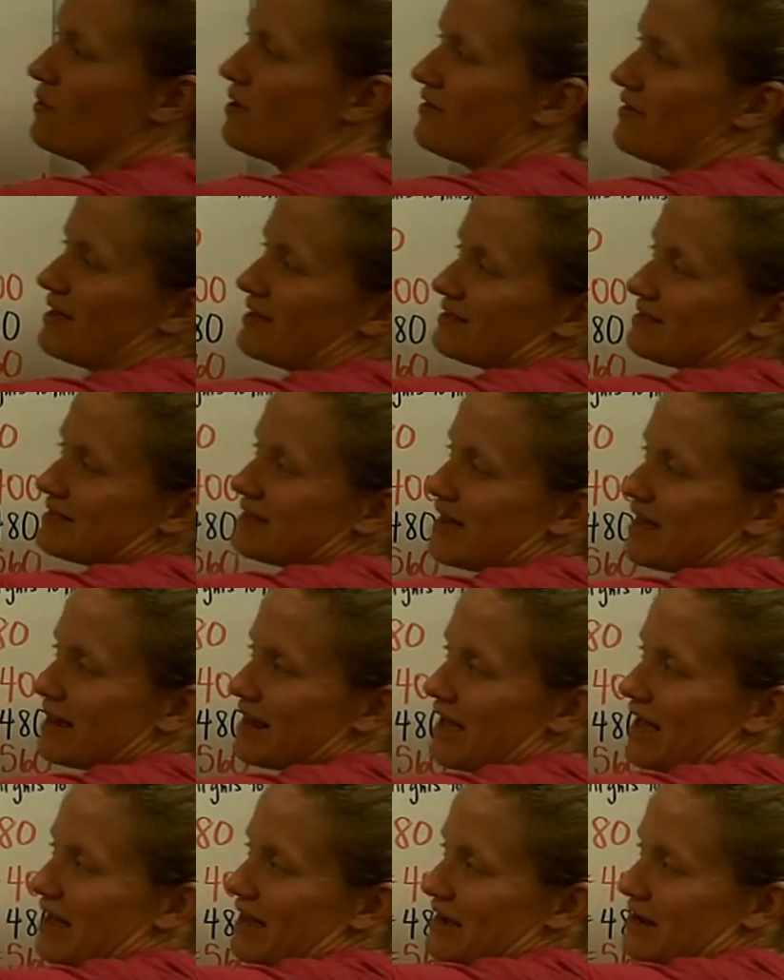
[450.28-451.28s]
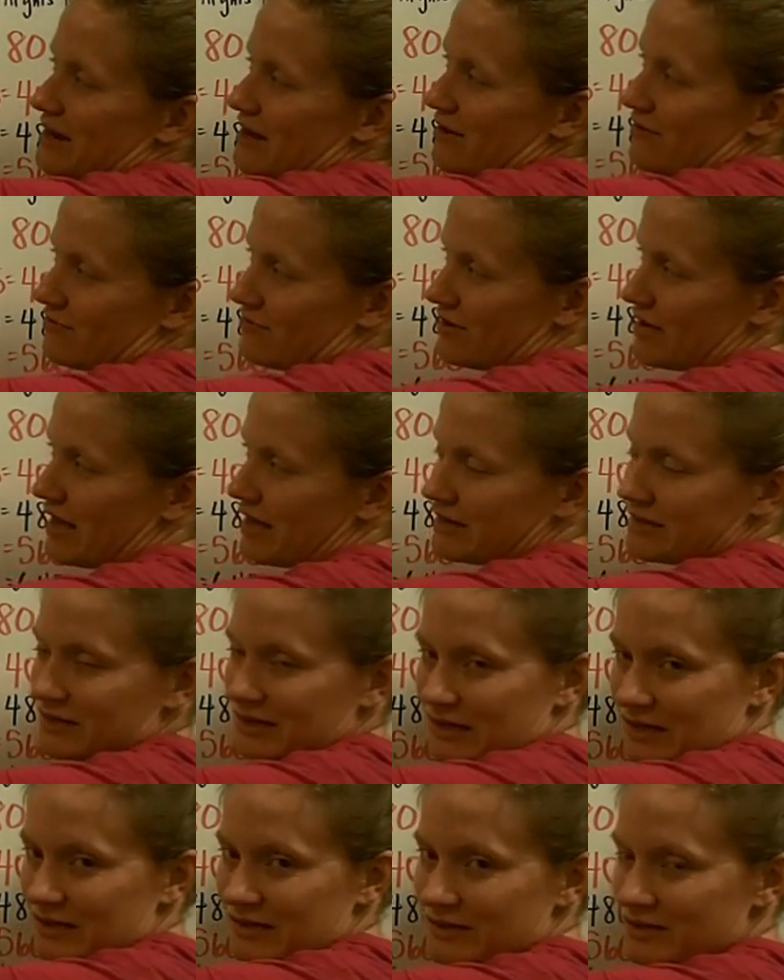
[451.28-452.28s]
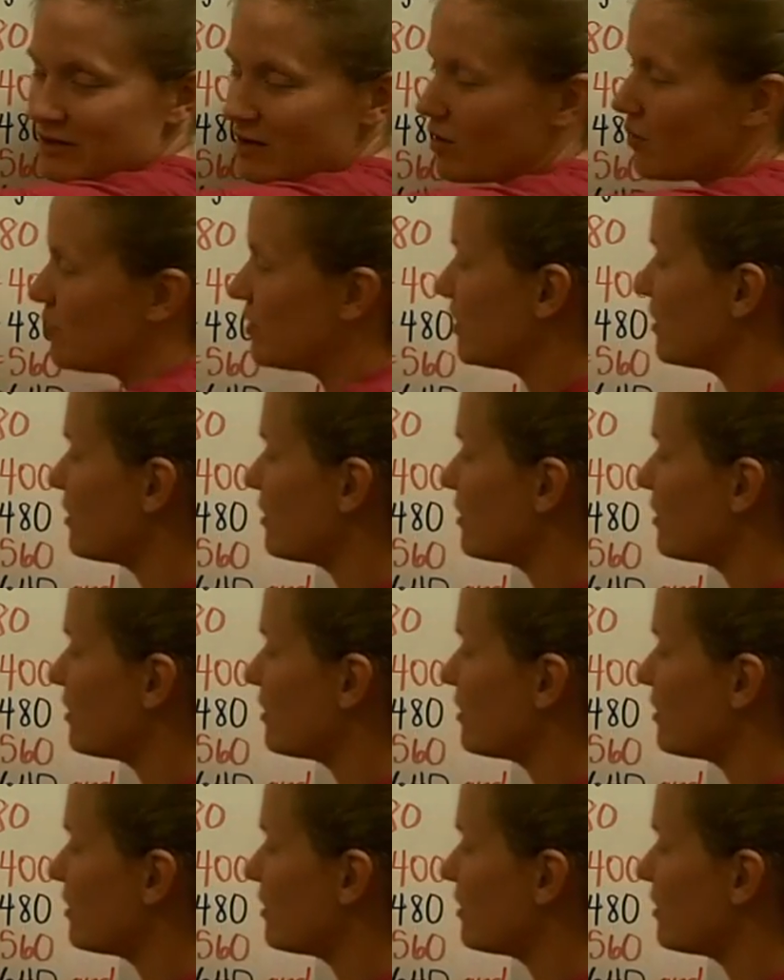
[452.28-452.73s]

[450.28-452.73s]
Well, that's not high enough yet. I need to go